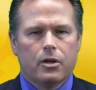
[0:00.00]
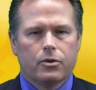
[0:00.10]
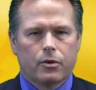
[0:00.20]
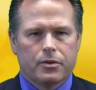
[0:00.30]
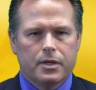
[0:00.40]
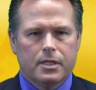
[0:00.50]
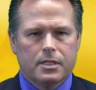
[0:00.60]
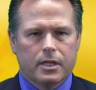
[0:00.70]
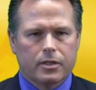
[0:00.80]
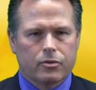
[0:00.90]

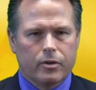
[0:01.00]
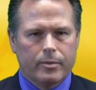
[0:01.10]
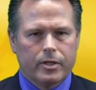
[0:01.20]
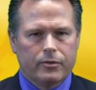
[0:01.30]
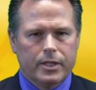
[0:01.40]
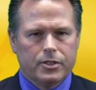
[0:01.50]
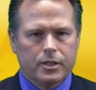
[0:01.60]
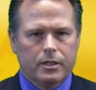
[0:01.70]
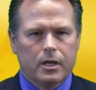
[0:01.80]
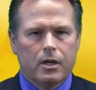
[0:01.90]
Northeast and Caribbean
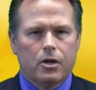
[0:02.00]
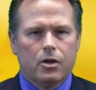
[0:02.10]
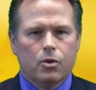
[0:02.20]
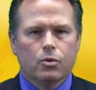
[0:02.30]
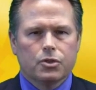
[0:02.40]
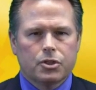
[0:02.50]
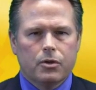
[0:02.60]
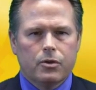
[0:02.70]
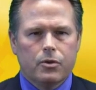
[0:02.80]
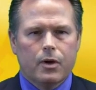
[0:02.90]
region, who will show
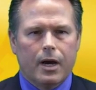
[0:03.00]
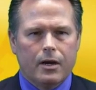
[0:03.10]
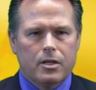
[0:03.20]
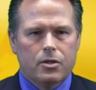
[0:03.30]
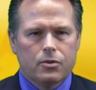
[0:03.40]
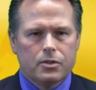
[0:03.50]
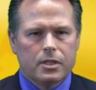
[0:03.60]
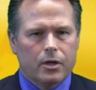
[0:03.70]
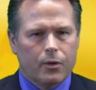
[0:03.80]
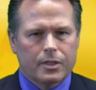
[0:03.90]
you how to use
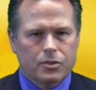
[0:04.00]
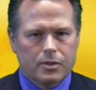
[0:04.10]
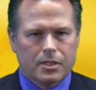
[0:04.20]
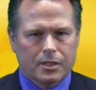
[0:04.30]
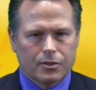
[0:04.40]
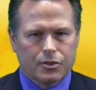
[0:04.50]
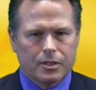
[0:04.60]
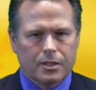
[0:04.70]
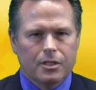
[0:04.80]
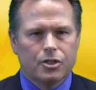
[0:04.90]
the OS3
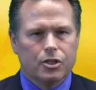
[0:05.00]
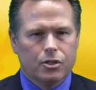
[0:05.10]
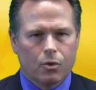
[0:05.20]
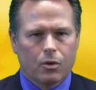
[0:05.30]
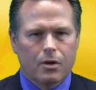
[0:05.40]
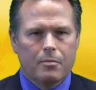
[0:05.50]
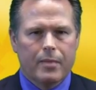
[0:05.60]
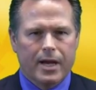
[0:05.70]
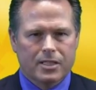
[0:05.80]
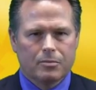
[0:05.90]
solution to your
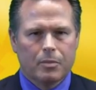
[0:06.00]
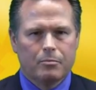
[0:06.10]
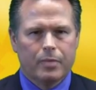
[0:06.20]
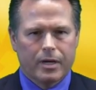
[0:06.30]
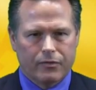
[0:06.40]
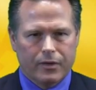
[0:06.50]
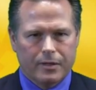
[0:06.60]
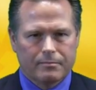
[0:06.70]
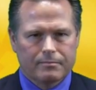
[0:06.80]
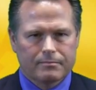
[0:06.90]
maximum benefit.